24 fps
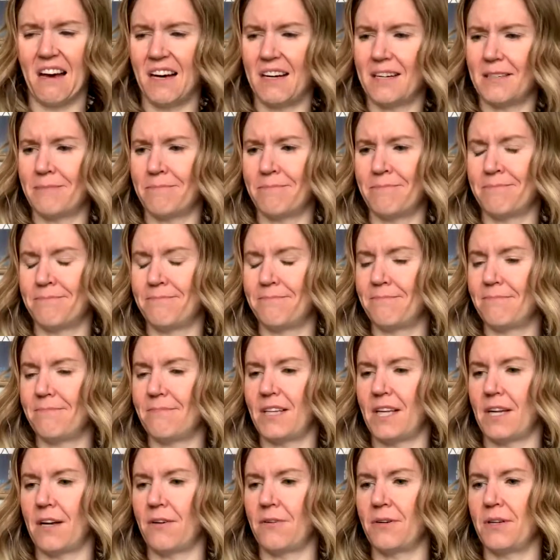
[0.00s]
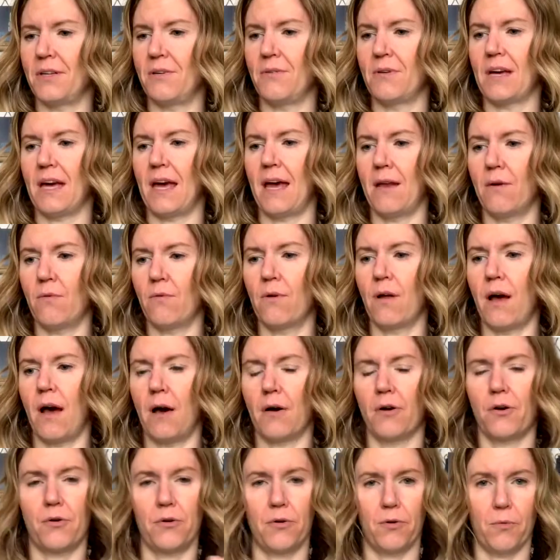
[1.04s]
You can
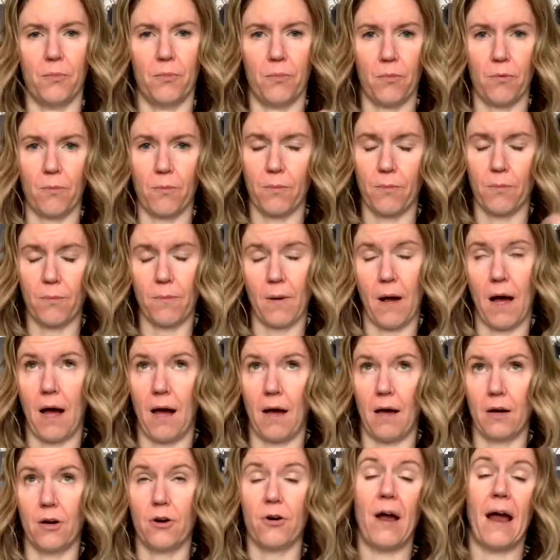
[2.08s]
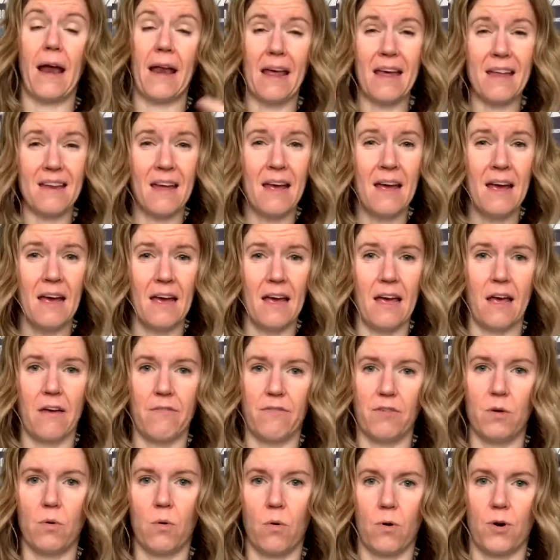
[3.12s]
accrue credit
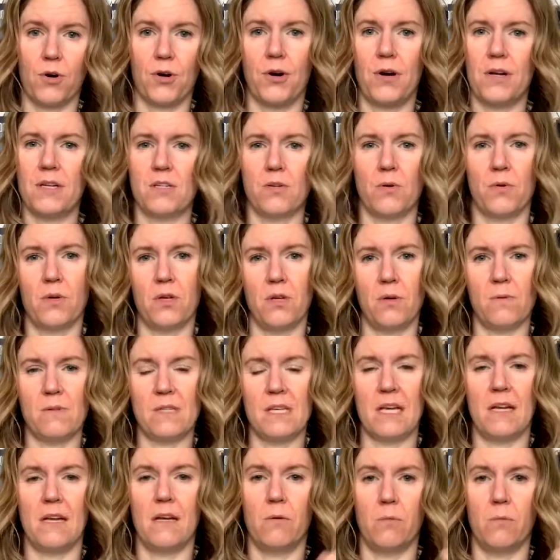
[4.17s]
if you order and don't use it.